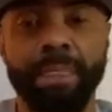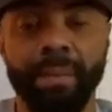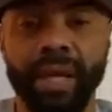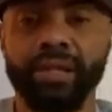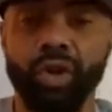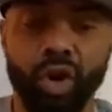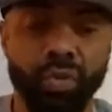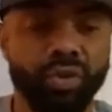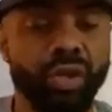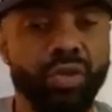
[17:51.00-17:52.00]
Like, dog
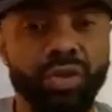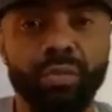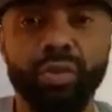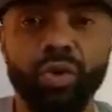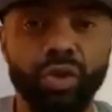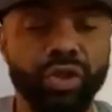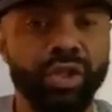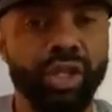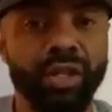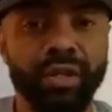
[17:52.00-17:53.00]
was on some
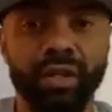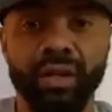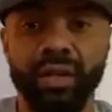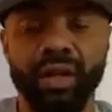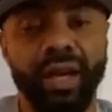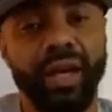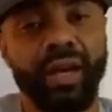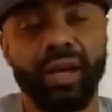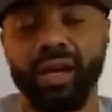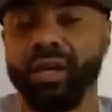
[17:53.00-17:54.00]
bullshit.
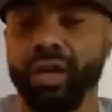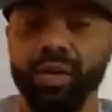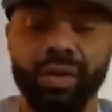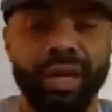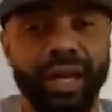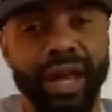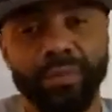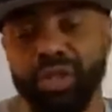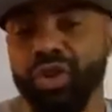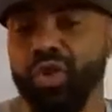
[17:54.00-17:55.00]
And I'm
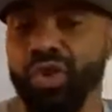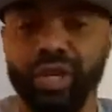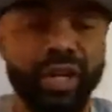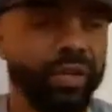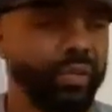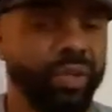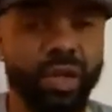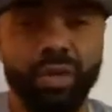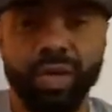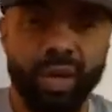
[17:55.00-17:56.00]
just going there, you
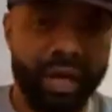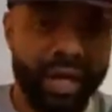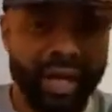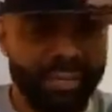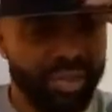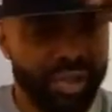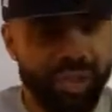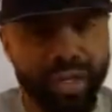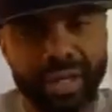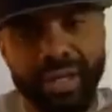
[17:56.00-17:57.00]
know. And I'm just,
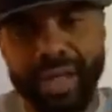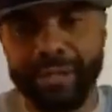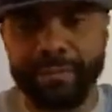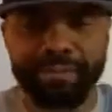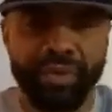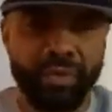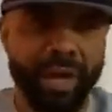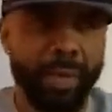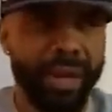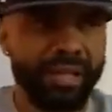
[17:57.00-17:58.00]
like, what
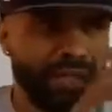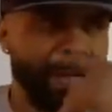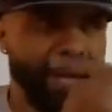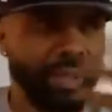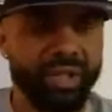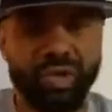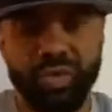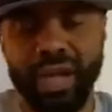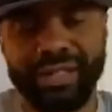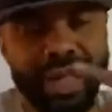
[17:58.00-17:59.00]
I'm about to tap into
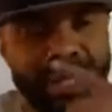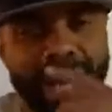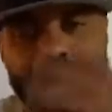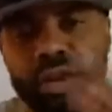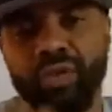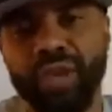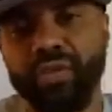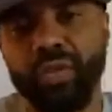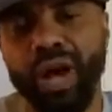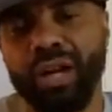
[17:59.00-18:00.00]
next, like, I don't
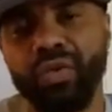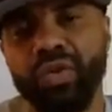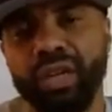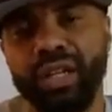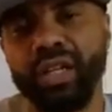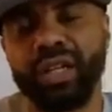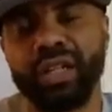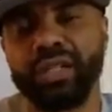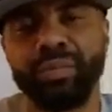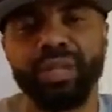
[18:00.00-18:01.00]
want any of
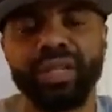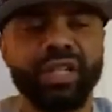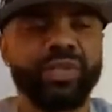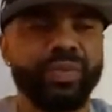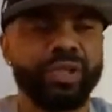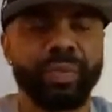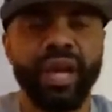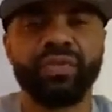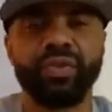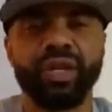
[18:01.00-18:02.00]
this to be
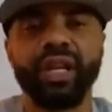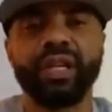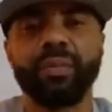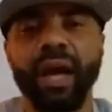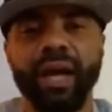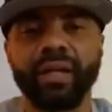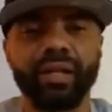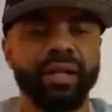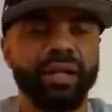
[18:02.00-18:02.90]
disrespectful to anybody.